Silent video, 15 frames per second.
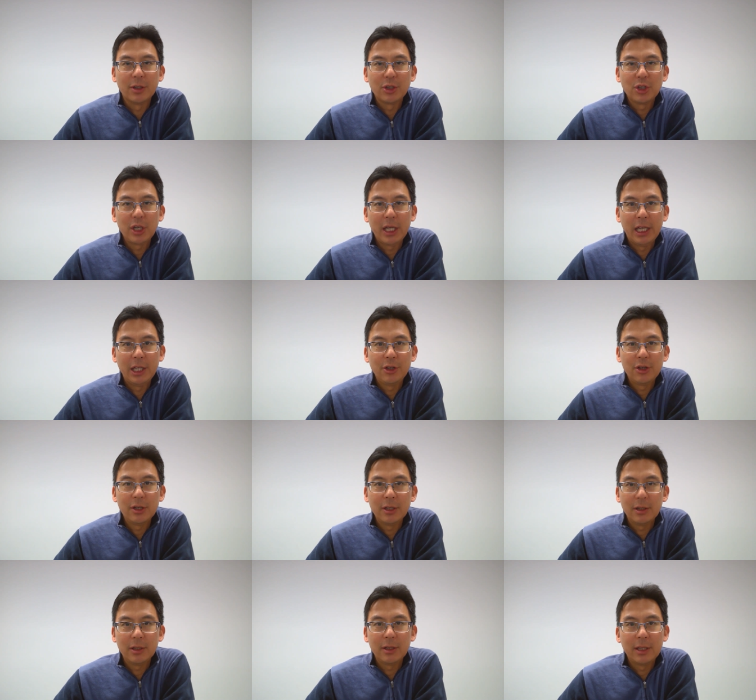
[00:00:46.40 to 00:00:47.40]

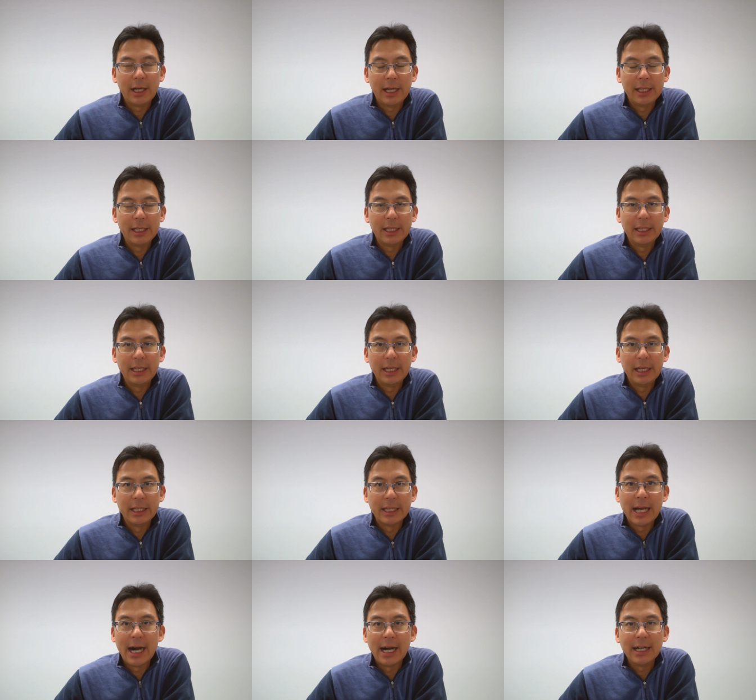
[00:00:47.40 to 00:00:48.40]
change that he
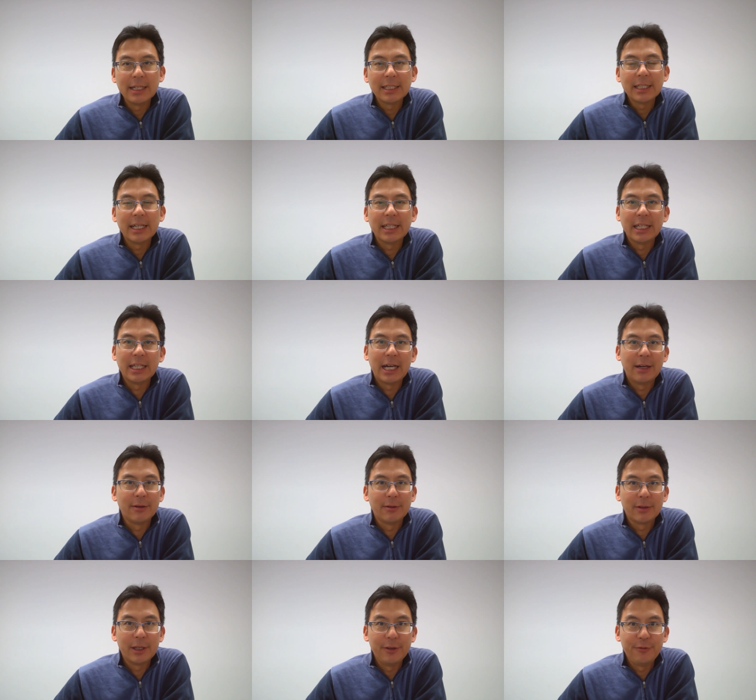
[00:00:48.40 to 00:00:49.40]
announced, and then
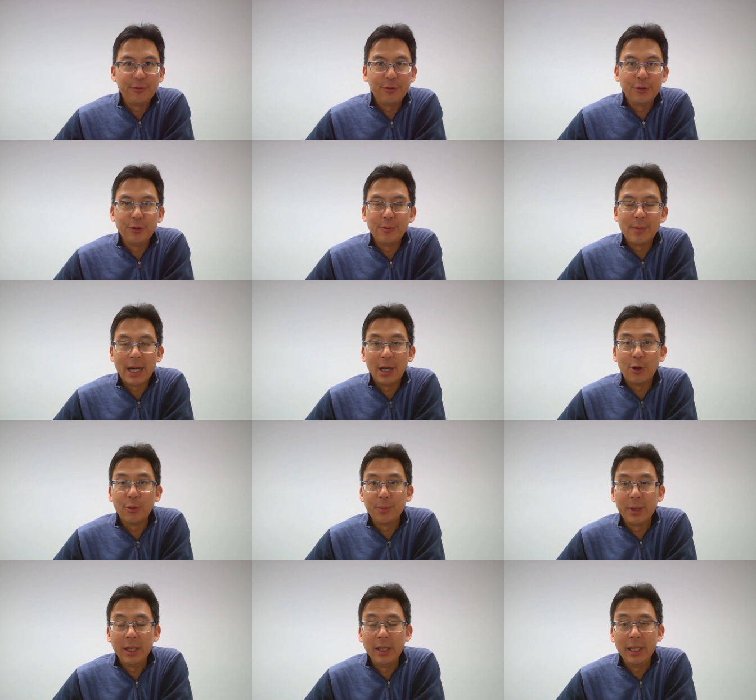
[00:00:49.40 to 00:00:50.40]
I'll give you my
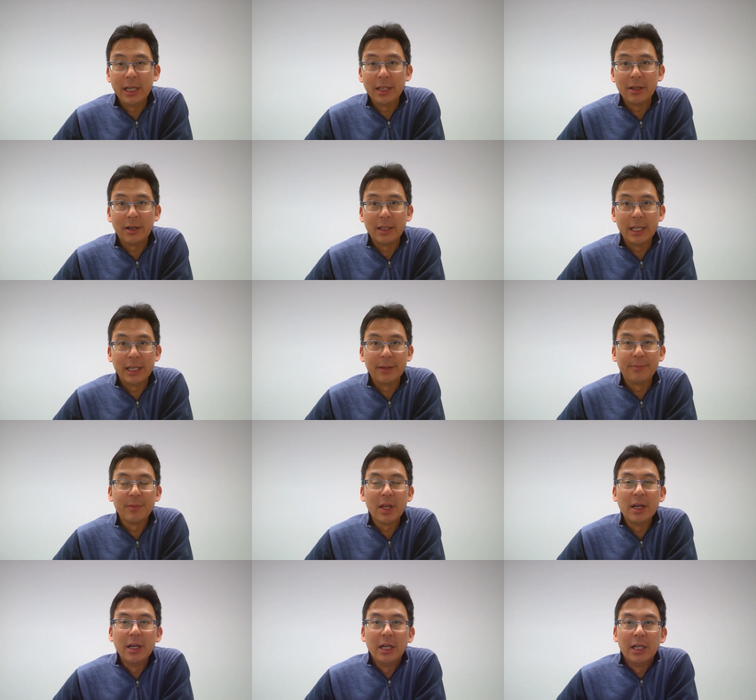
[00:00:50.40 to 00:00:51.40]
opinion on
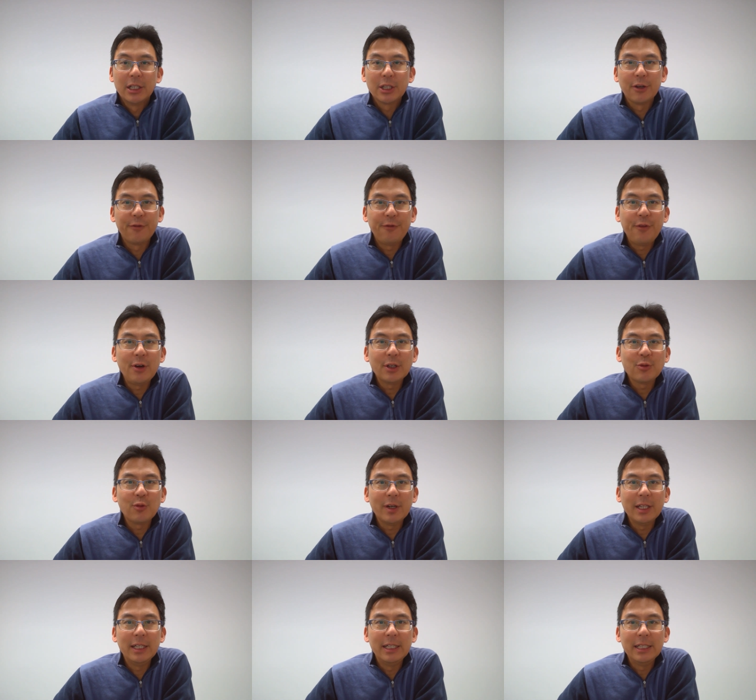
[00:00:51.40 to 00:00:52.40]
it. So first
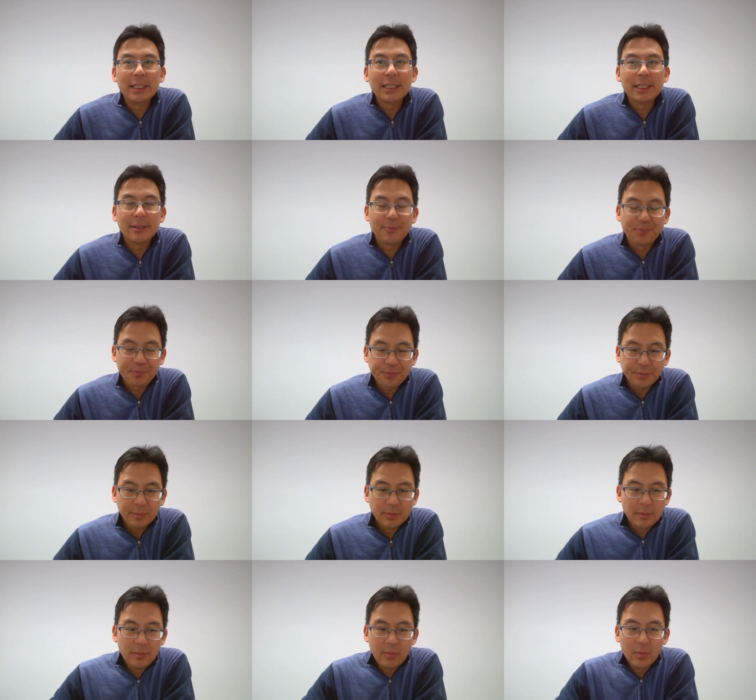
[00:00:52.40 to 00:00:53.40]
one is
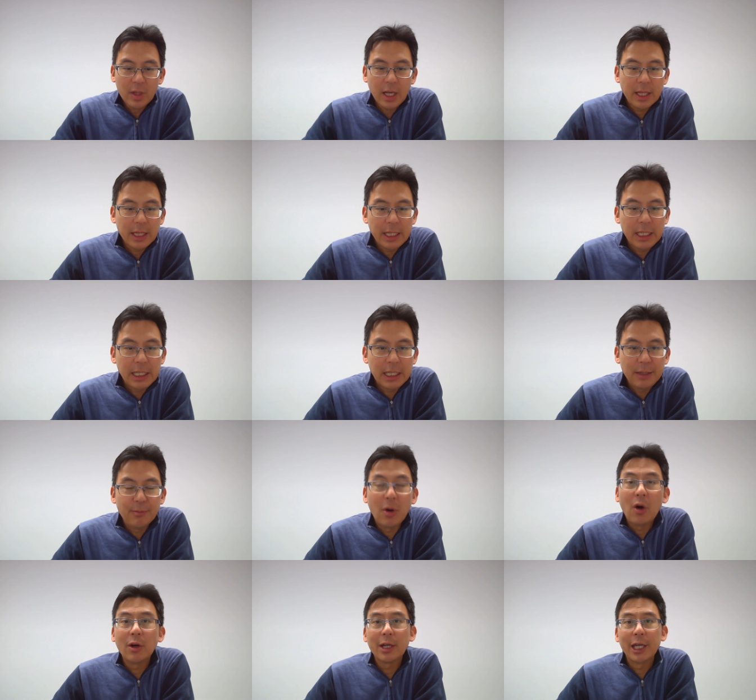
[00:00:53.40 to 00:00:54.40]
the
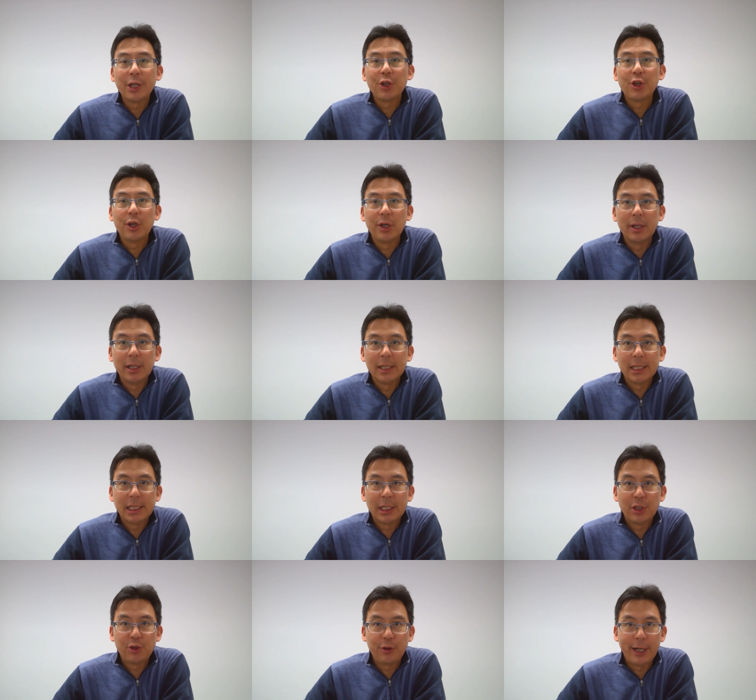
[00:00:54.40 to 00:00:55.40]
mortgage
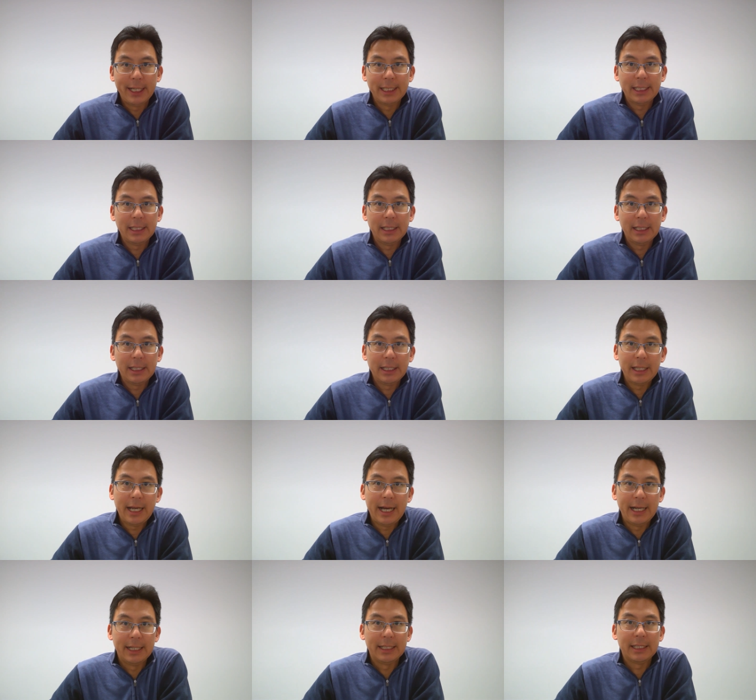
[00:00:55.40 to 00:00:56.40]
stress
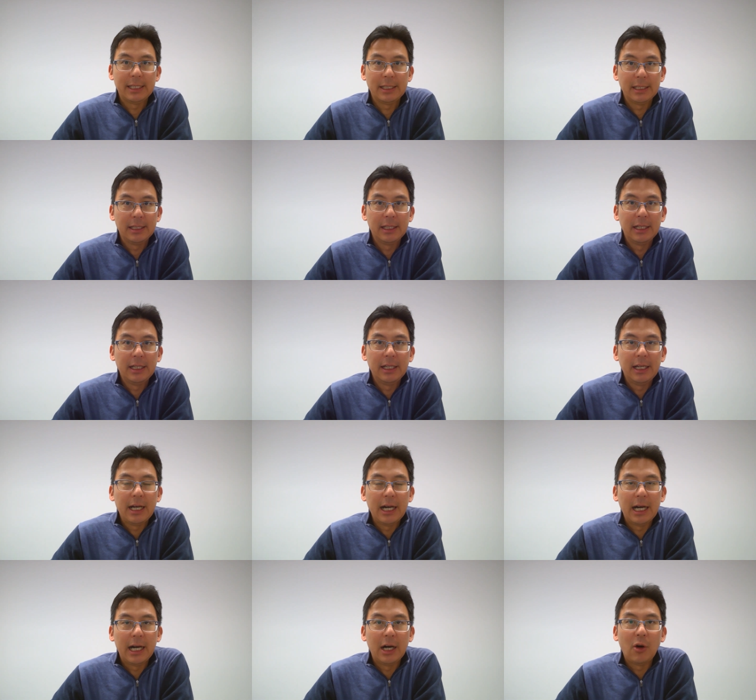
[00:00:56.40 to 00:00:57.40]
test,
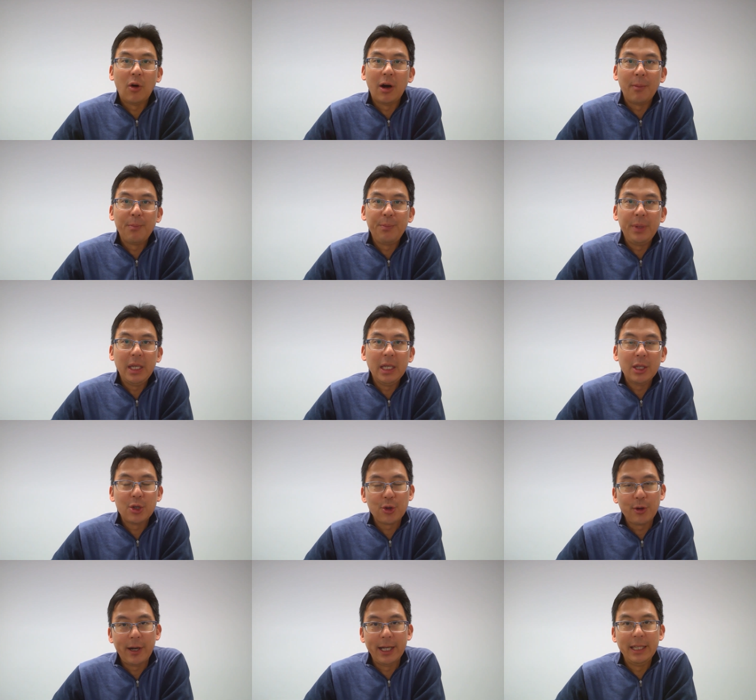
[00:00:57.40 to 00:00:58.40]
or
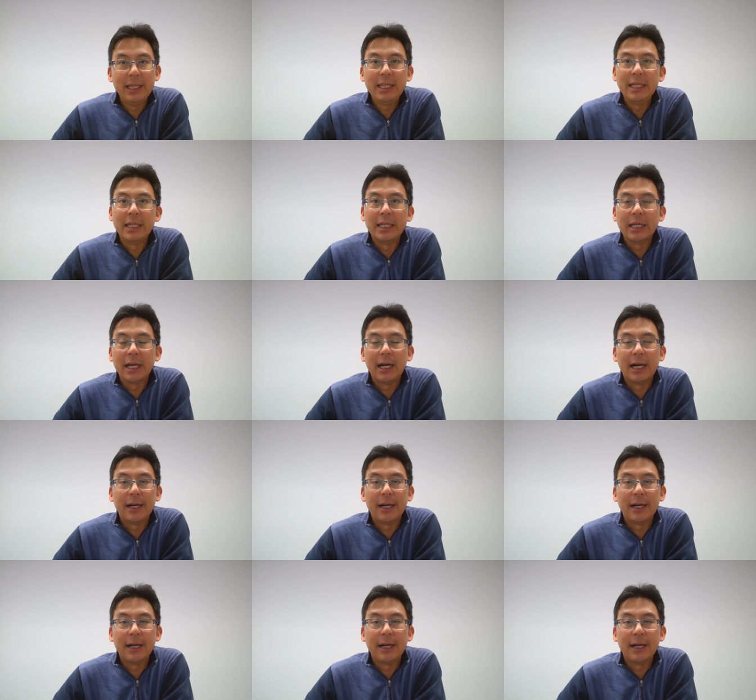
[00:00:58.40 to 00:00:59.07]
B20.